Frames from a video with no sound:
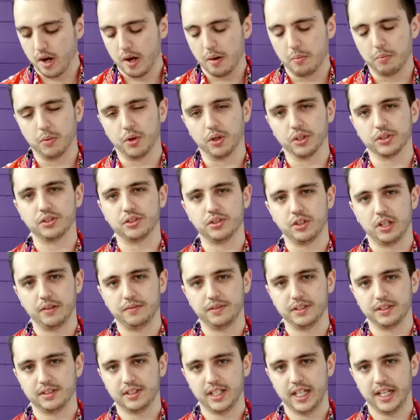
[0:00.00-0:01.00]
more
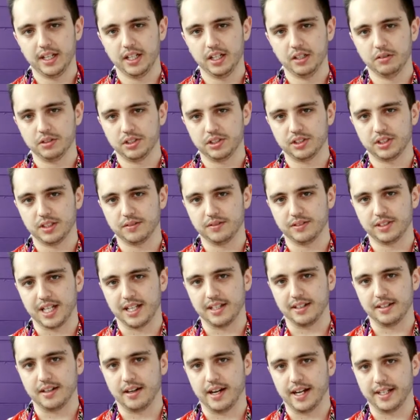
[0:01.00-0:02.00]
surface area, which gives
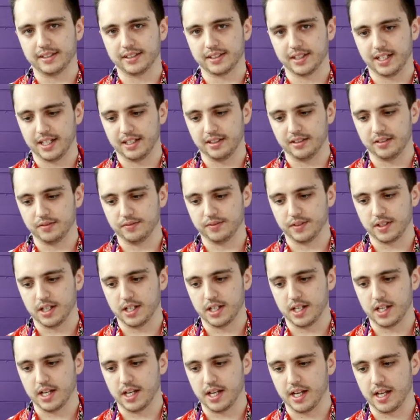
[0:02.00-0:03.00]
that nice kind of
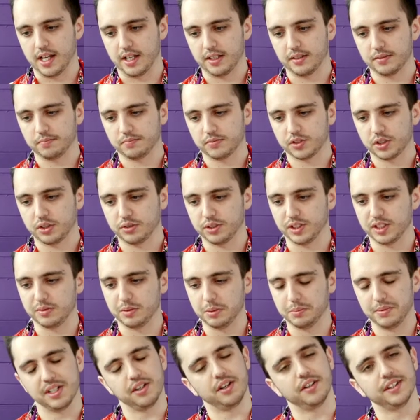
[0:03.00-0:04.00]
crispy
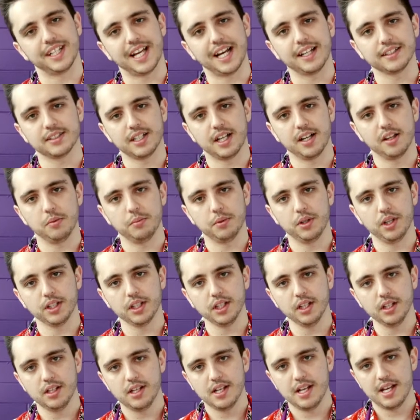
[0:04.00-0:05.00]
bit on the outside of the
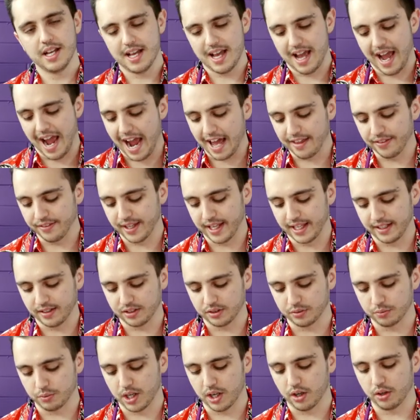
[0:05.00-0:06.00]
burger. And then
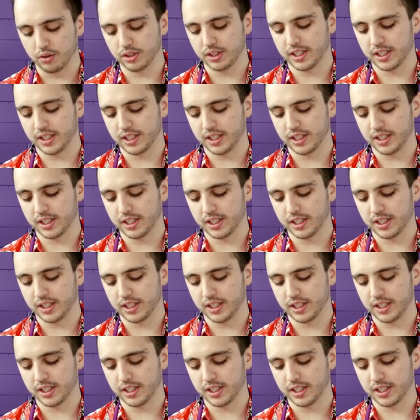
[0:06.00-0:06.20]
as well,